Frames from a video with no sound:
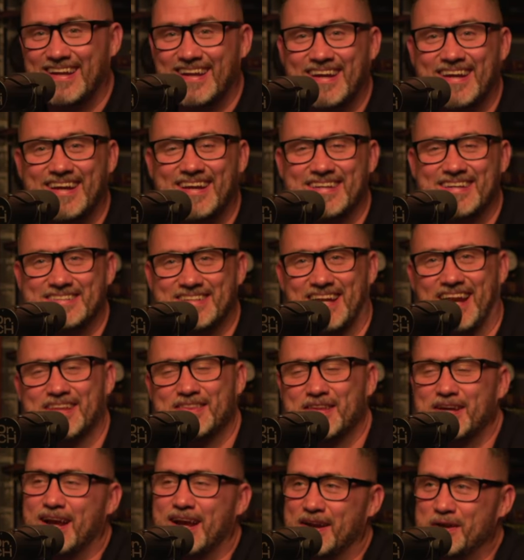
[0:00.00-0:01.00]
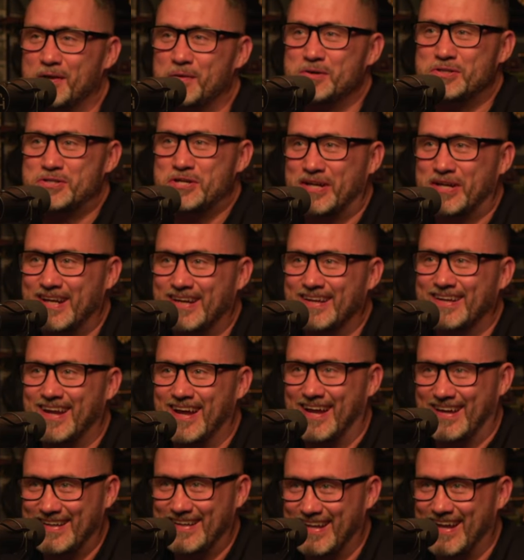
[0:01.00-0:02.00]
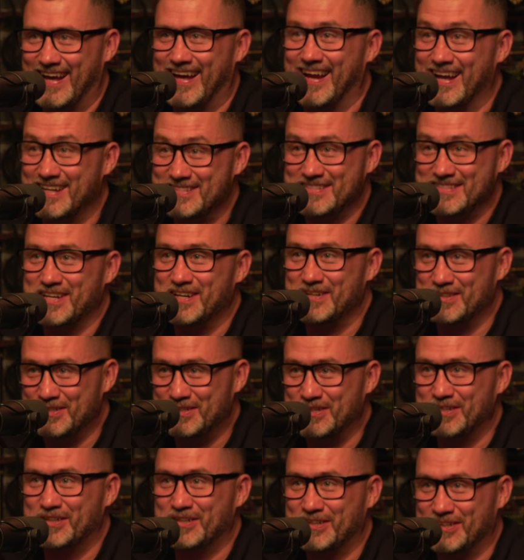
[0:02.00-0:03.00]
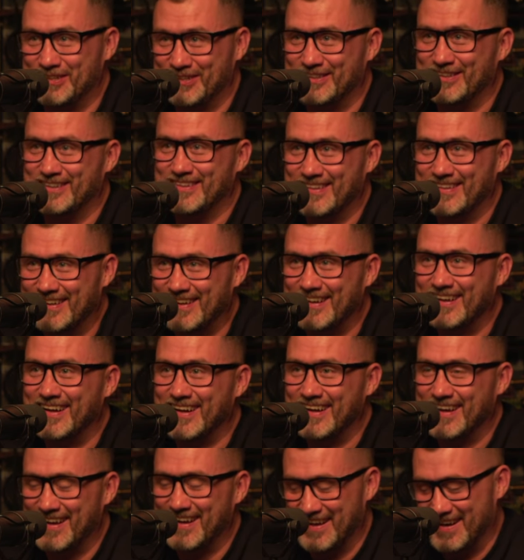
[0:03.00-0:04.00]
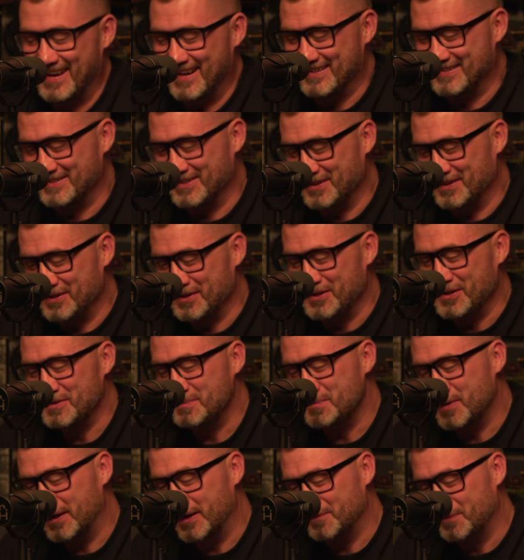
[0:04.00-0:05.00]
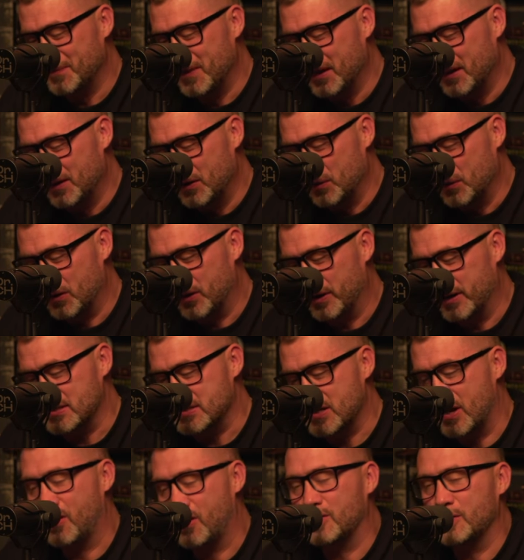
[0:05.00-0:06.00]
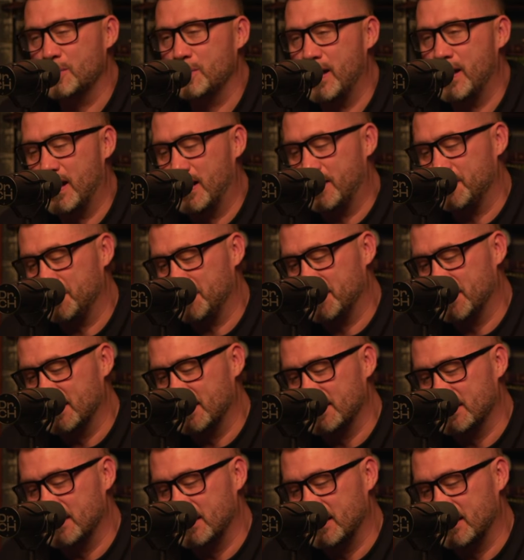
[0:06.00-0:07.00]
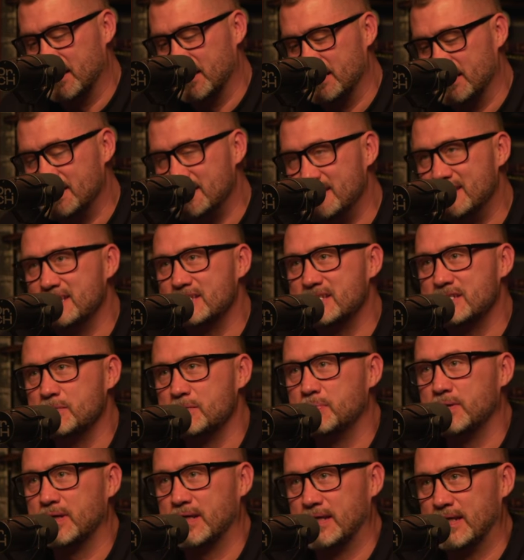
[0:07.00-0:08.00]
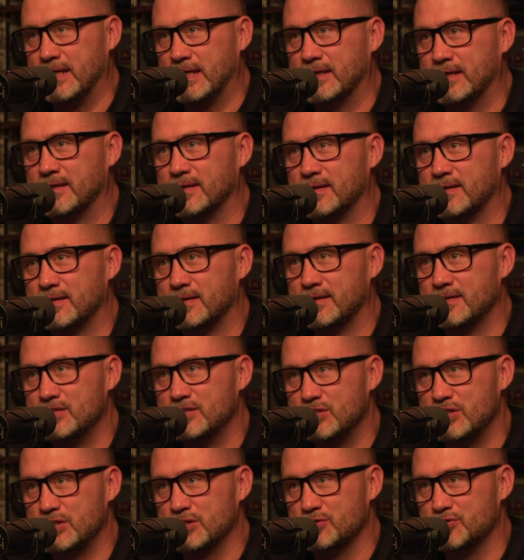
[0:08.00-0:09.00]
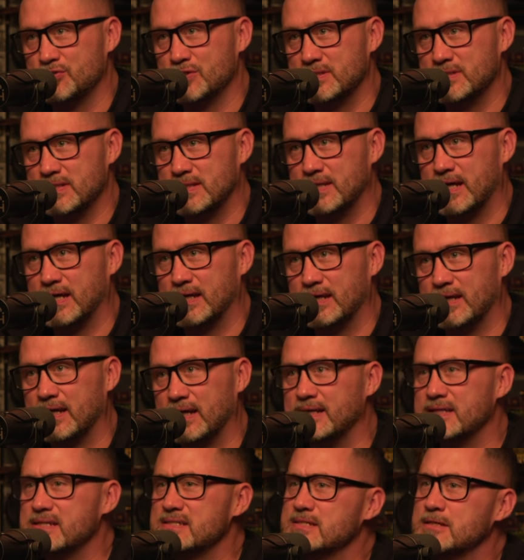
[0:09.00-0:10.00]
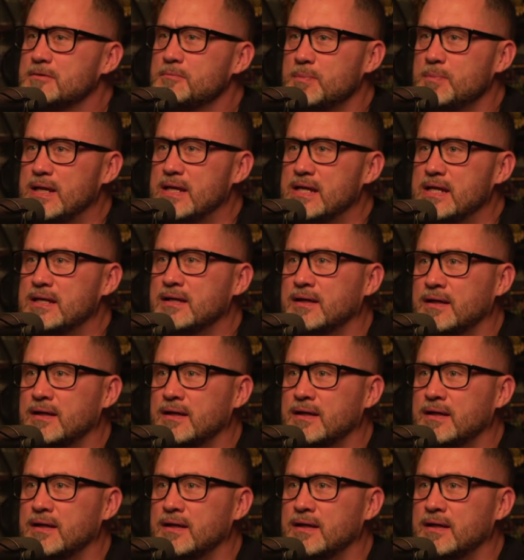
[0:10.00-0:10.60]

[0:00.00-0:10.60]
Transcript: he said, "I think I know what you're getting at, Dad." I said, "Good." I said, "Good." But we're going to talk about disciplining yeah. children today. And this can be,